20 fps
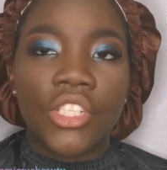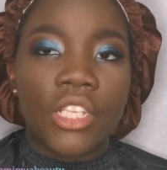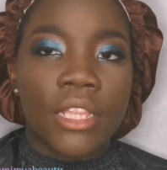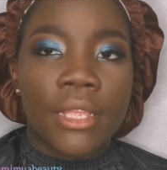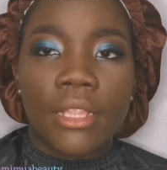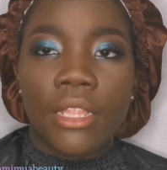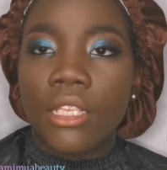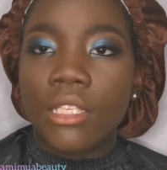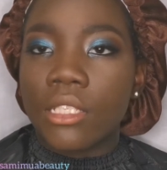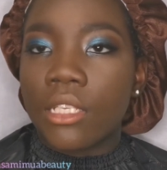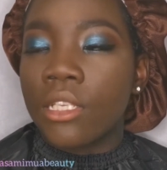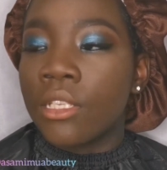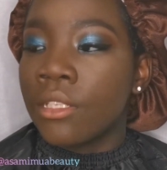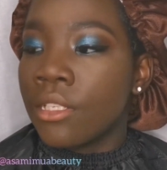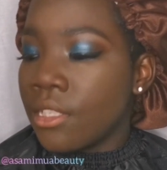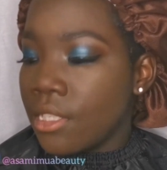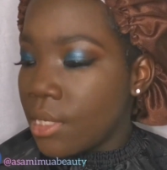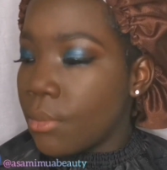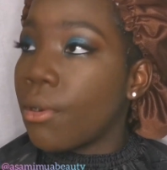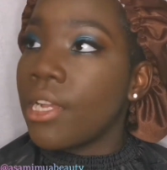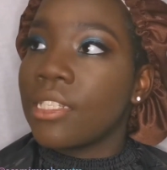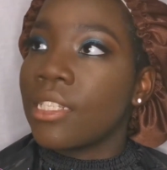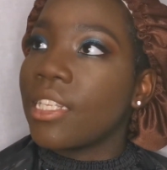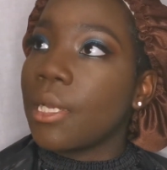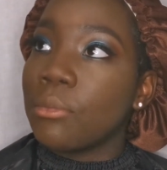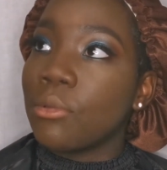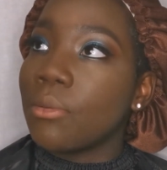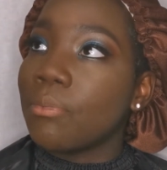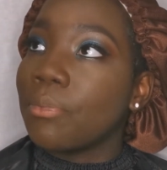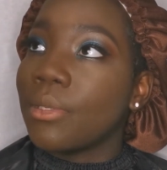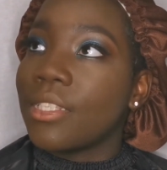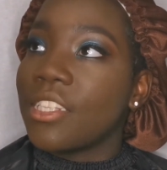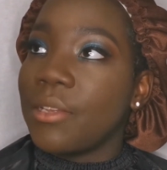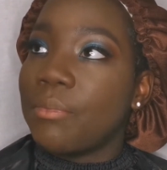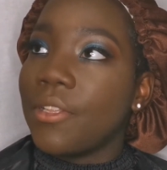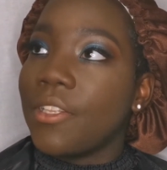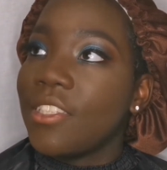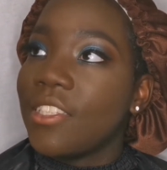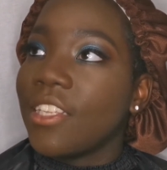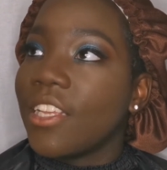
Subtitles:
blends all in together.